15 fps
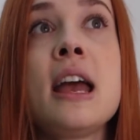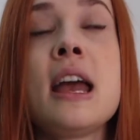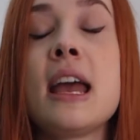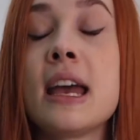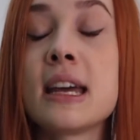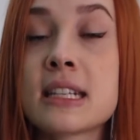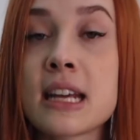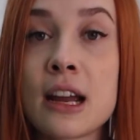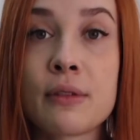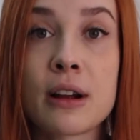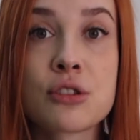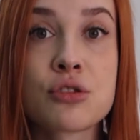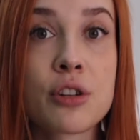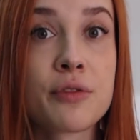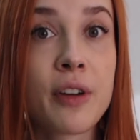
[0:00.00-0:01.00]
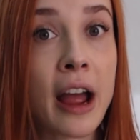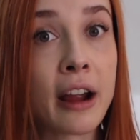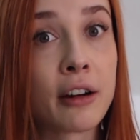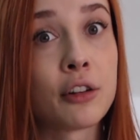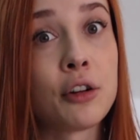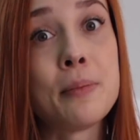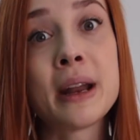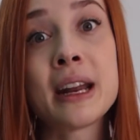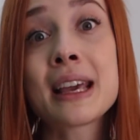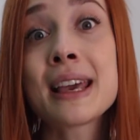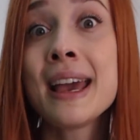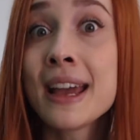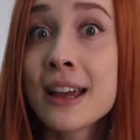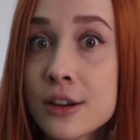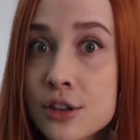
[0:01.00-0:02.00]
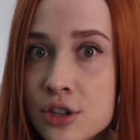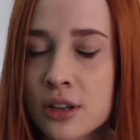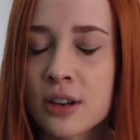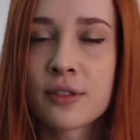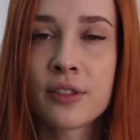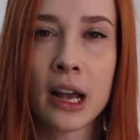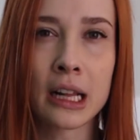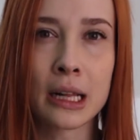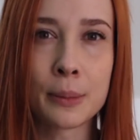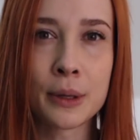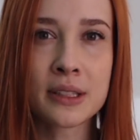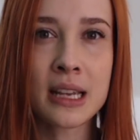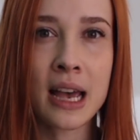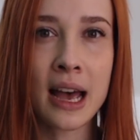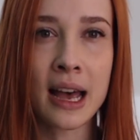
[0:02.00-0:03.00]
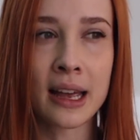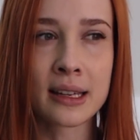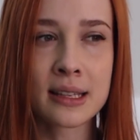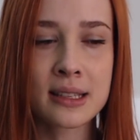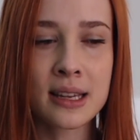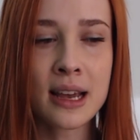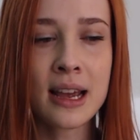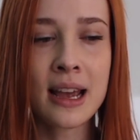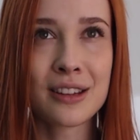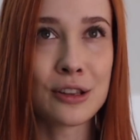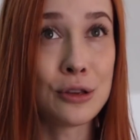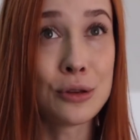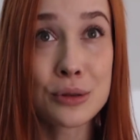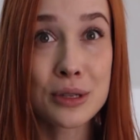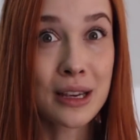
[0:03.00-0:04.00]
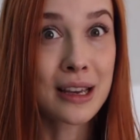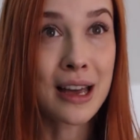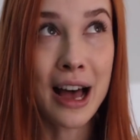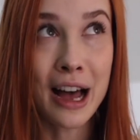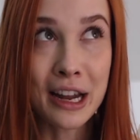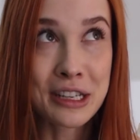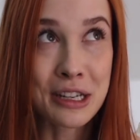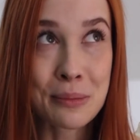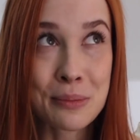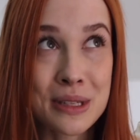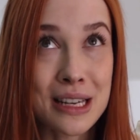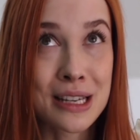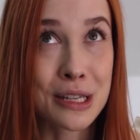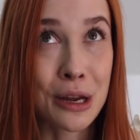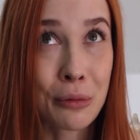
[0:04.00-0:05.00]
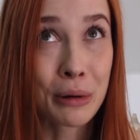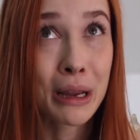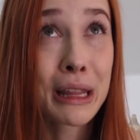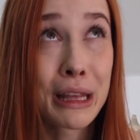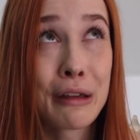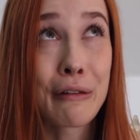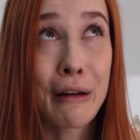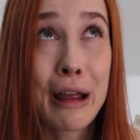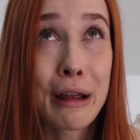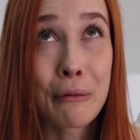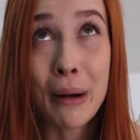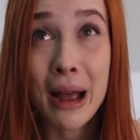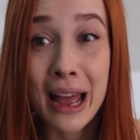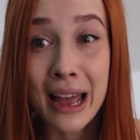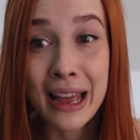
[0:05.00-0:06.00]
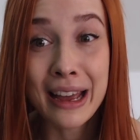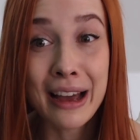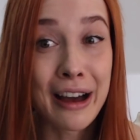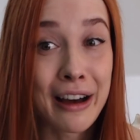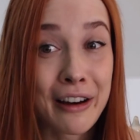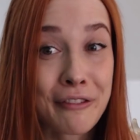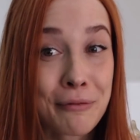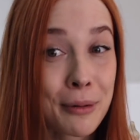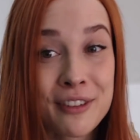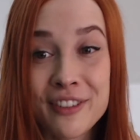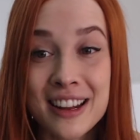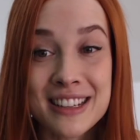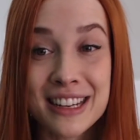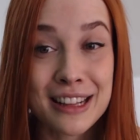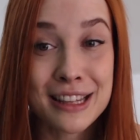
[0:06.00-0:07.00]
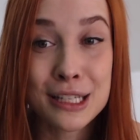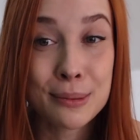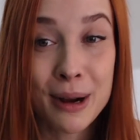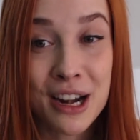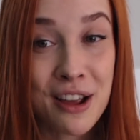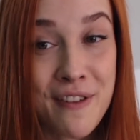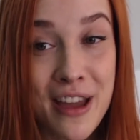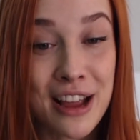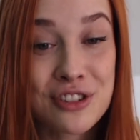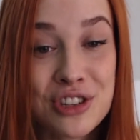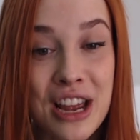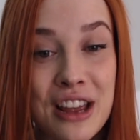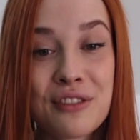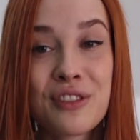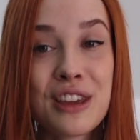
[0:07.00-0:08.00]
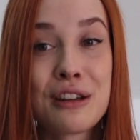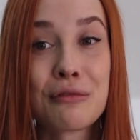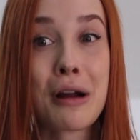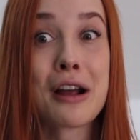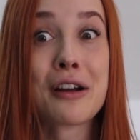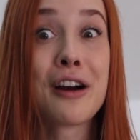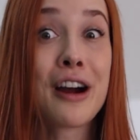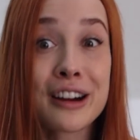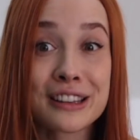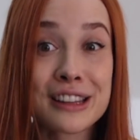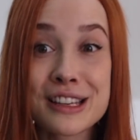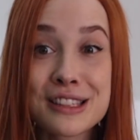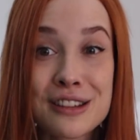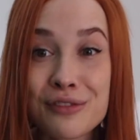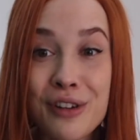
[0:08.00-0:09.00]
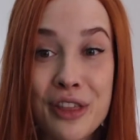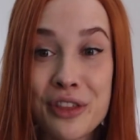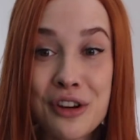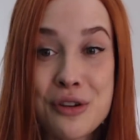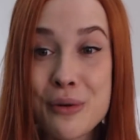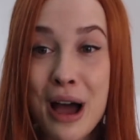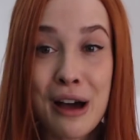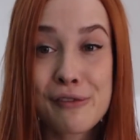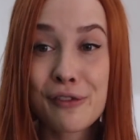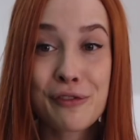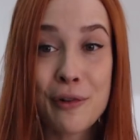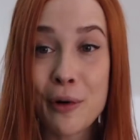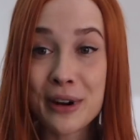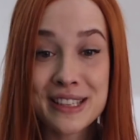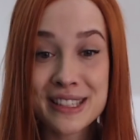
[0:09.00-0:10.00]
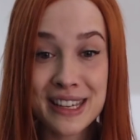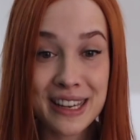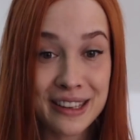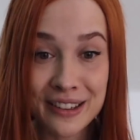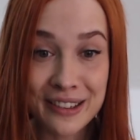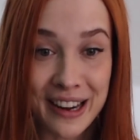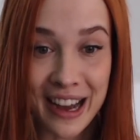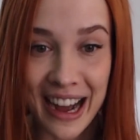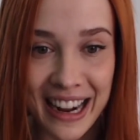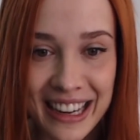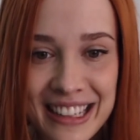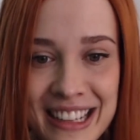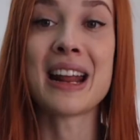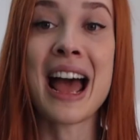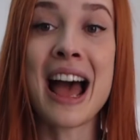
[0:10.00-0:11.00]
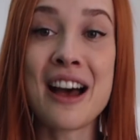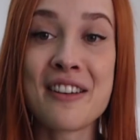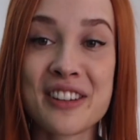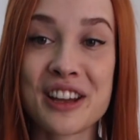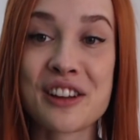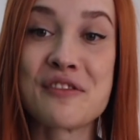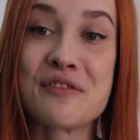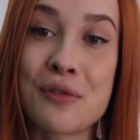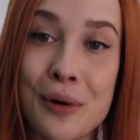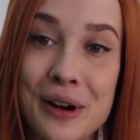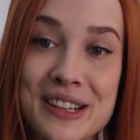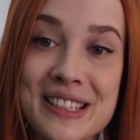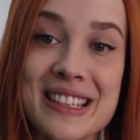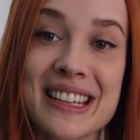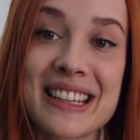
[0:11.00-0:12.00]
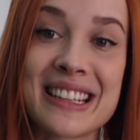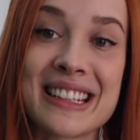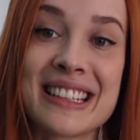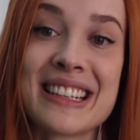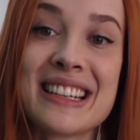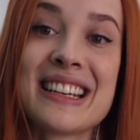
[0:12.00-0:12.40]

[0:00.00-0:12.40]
antiretroviral medication available to us. Using condoms is a really great way of preventing the spread of HIV, regardless of whether you have foreskin or not. Having foreskin